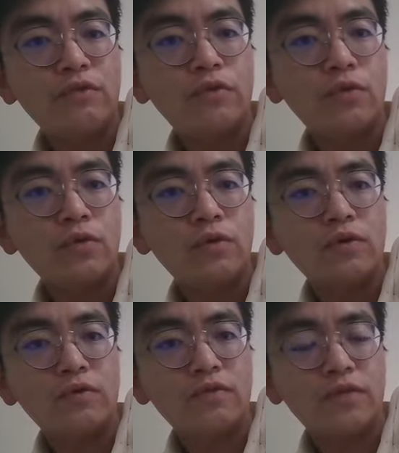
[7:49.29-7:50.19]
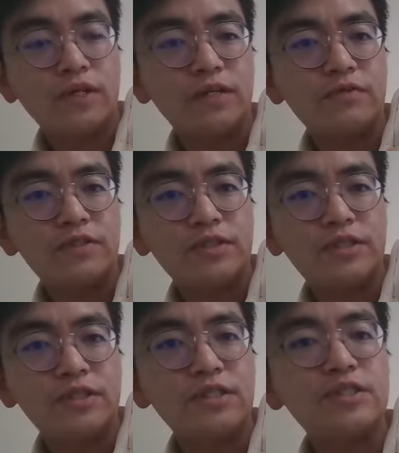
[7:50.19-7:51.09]
4, 5,
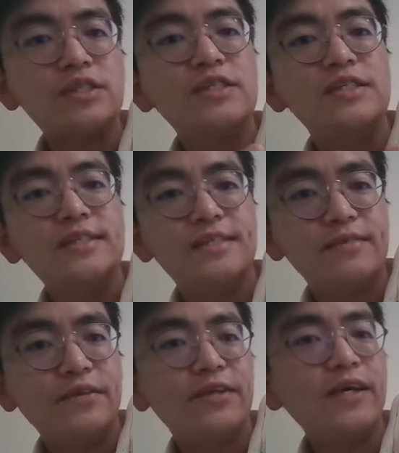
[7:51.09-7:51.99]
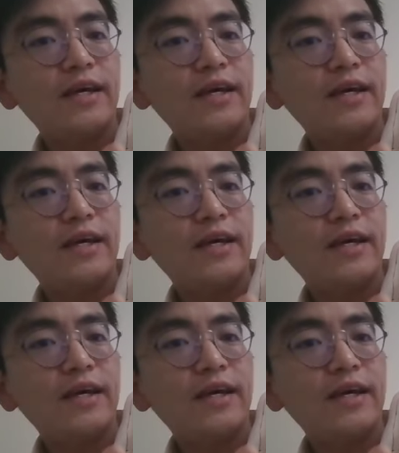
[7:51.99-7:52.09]
6, 7,